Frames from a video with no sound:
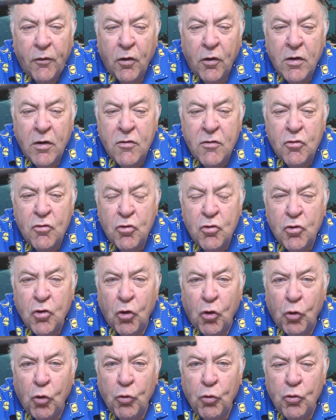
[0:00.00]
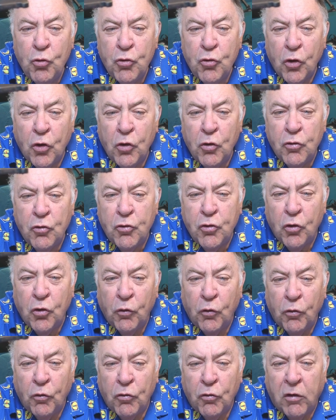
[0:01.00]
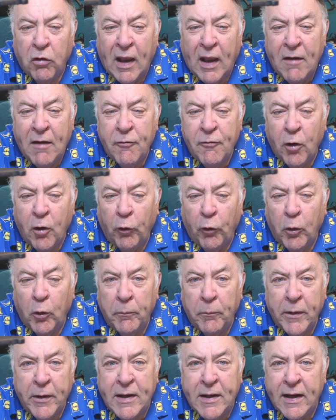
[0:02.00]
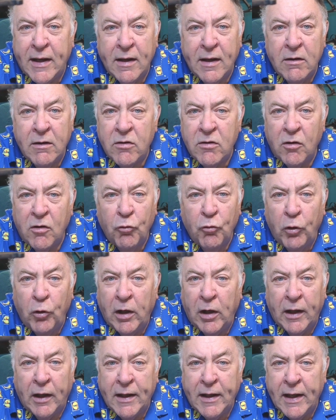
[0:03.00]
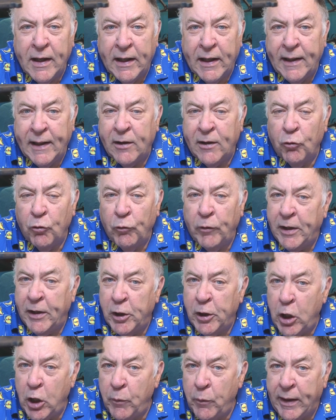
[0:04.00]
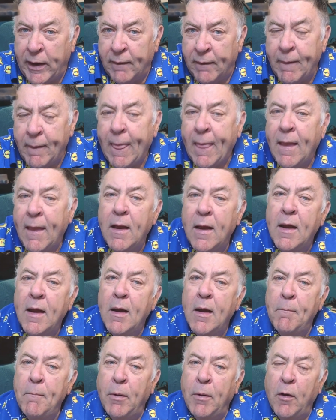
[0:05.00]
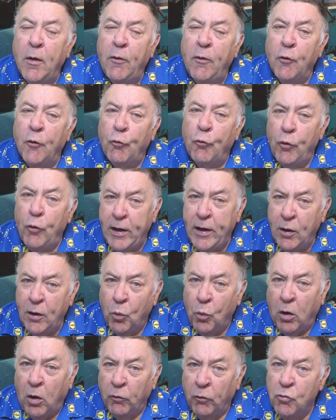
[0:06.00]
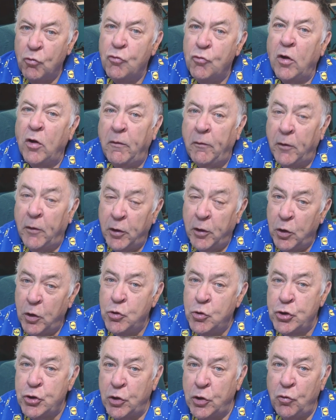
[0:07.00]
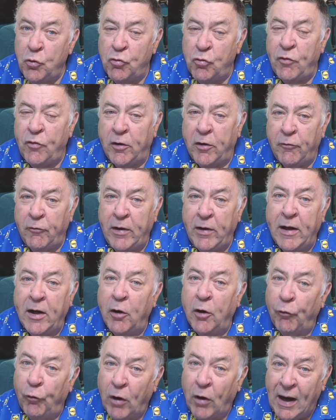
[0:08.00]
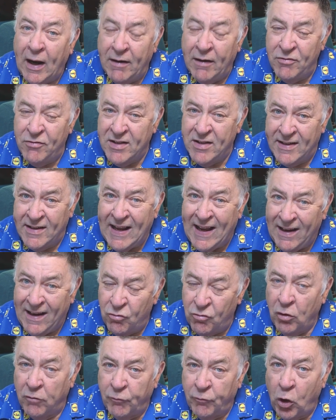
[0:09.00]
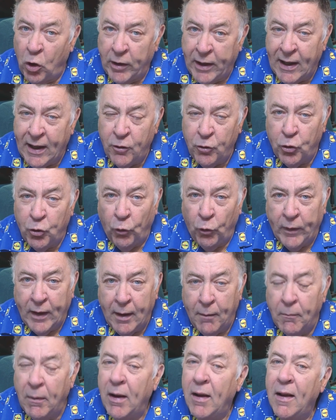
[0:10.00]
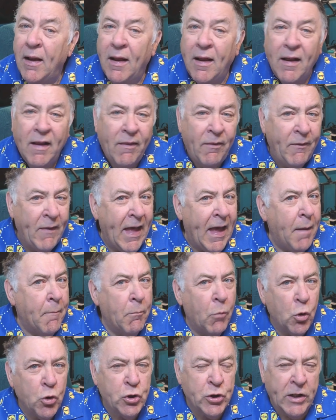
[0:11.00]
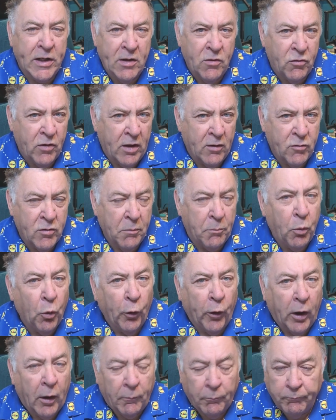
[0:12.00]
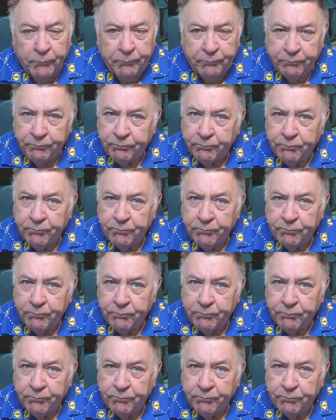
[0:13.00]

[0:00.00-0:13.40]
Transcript: there is tons and tons left on them. They didn't really need renewing. But the rear ones and the new shoes for the rear arrived today, so I've not yet done them. They're much easier to put on.